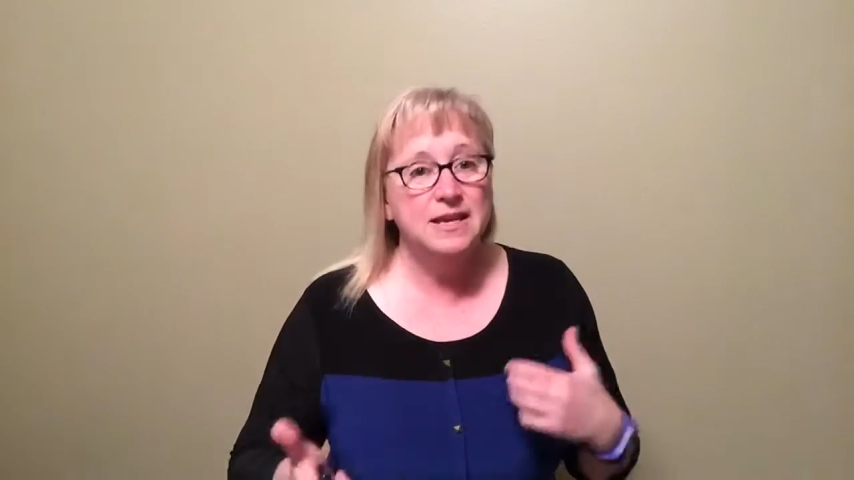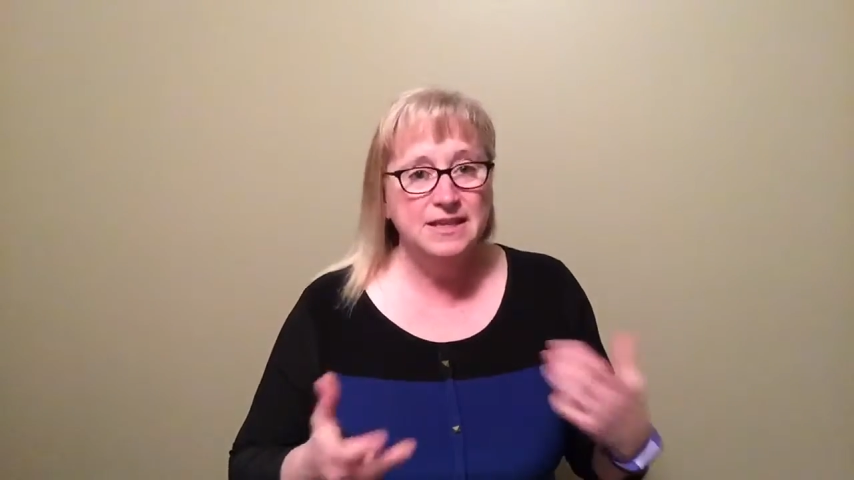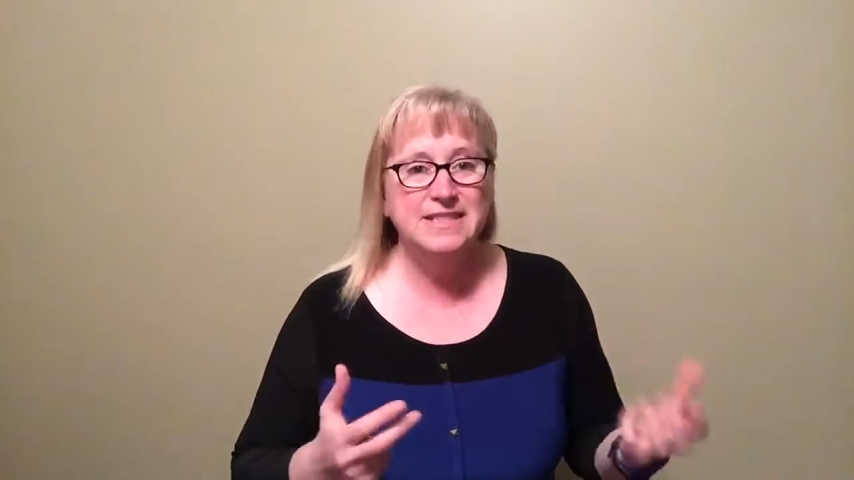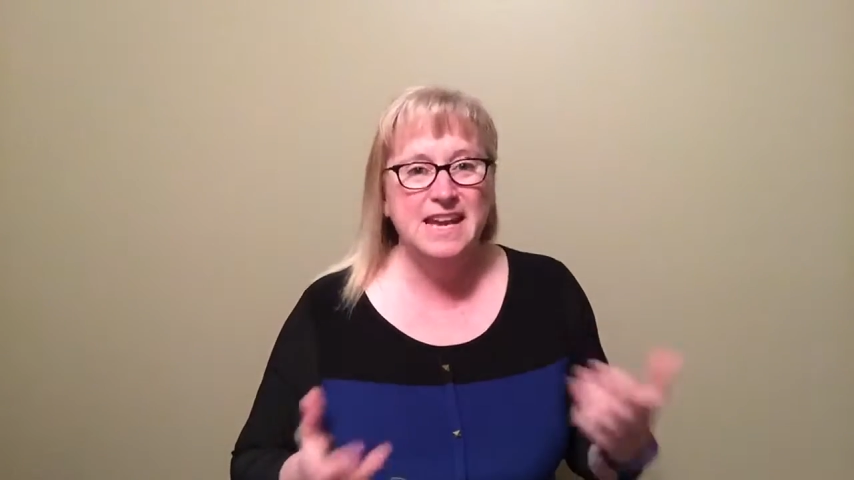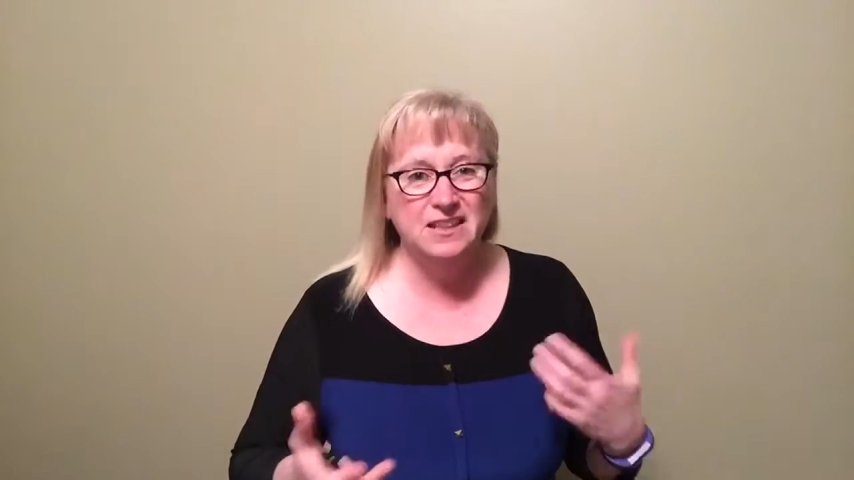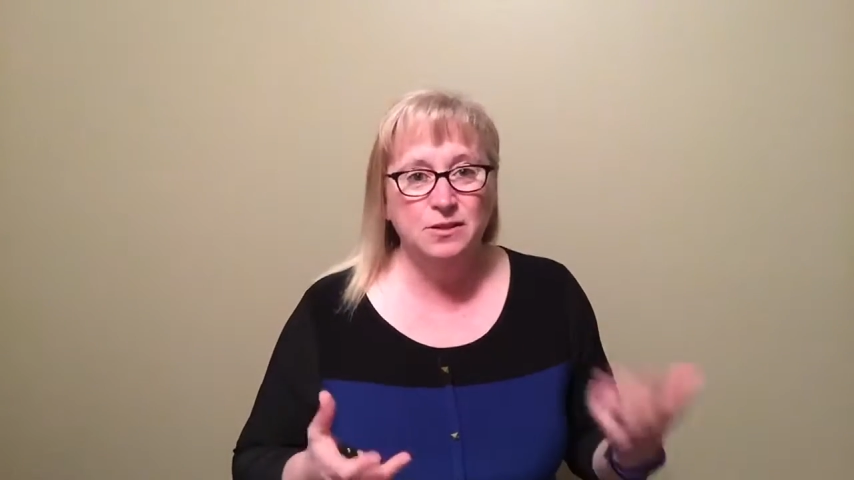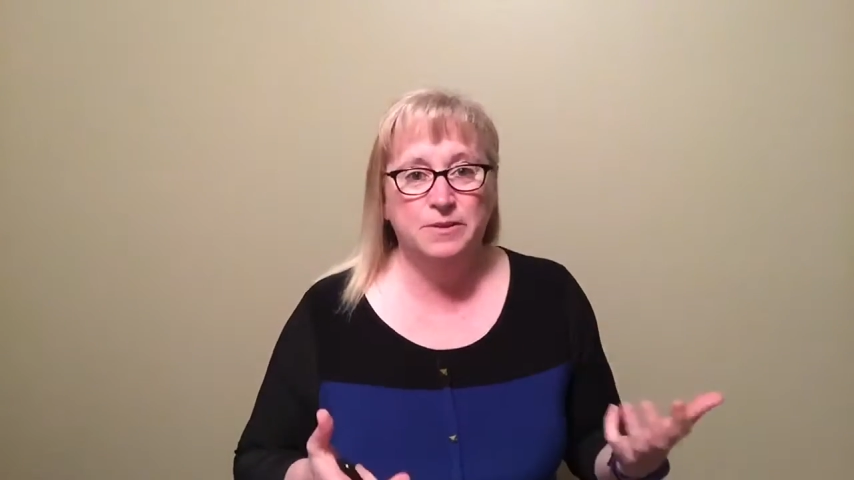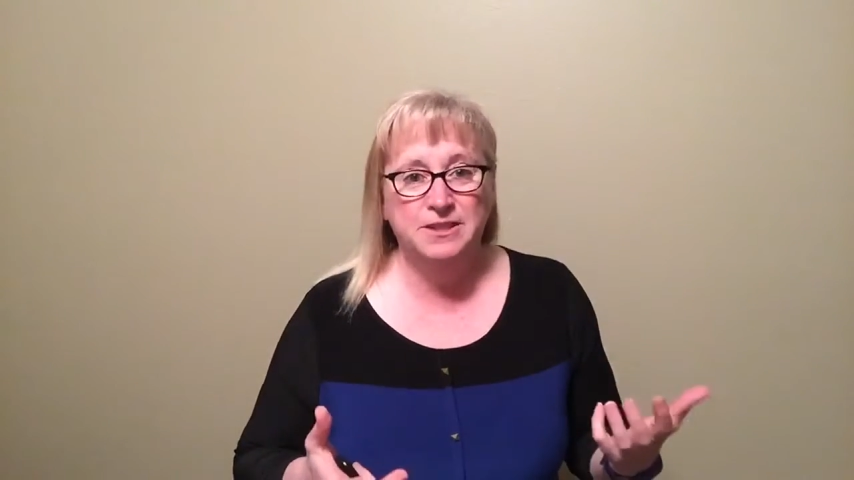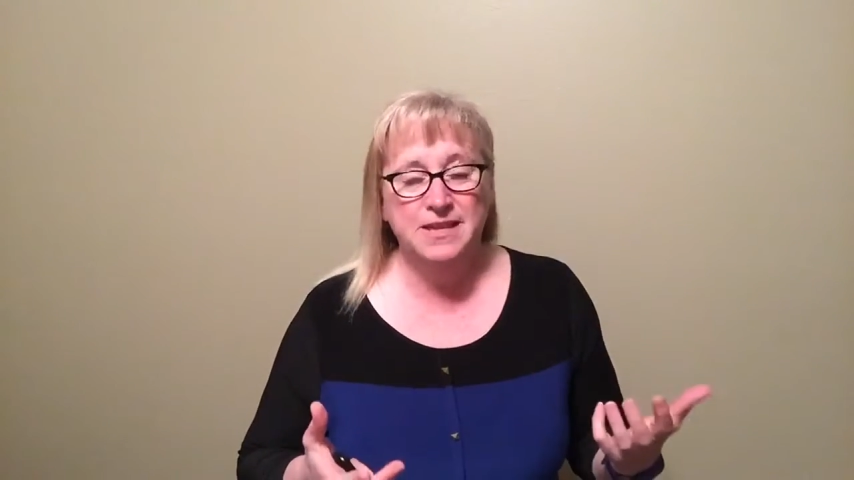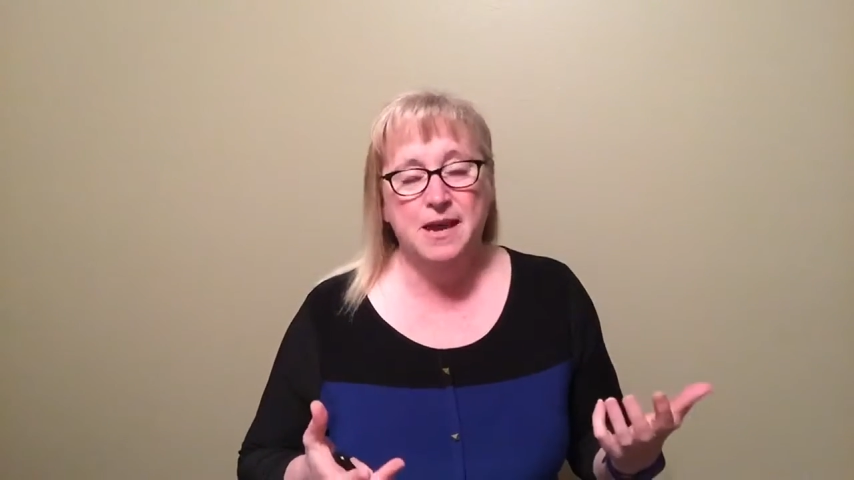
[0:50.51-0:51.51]
it can take a little
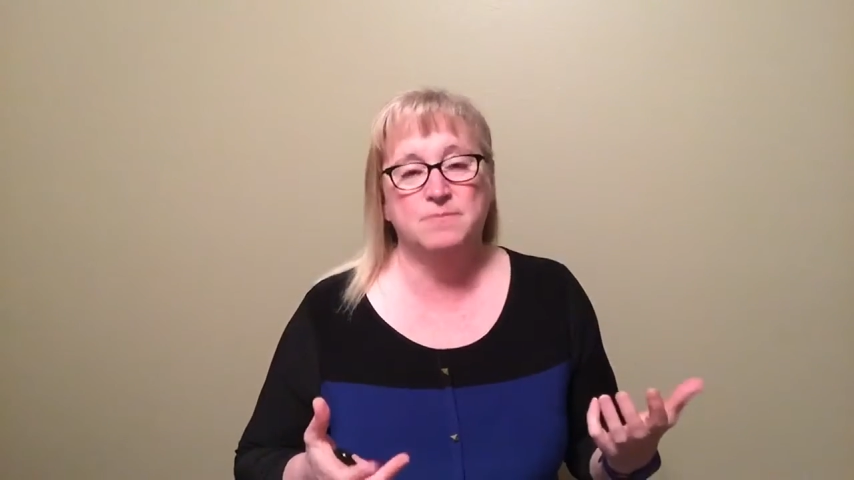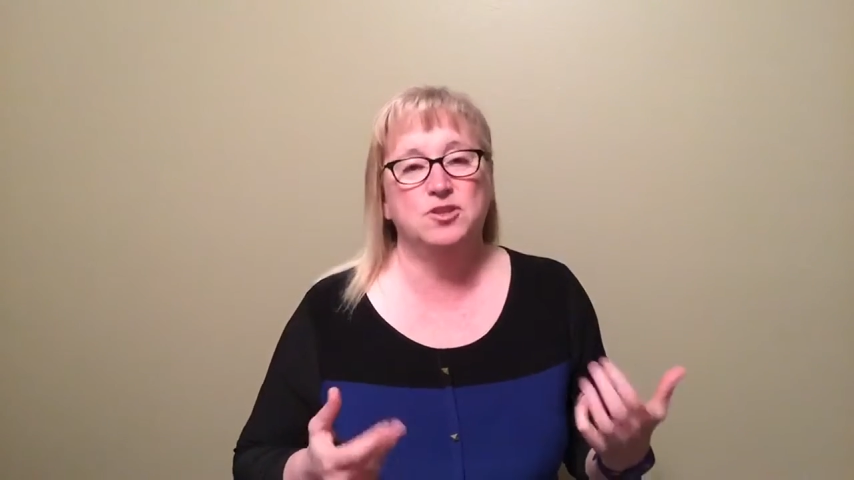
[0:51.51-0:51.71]
bit of time.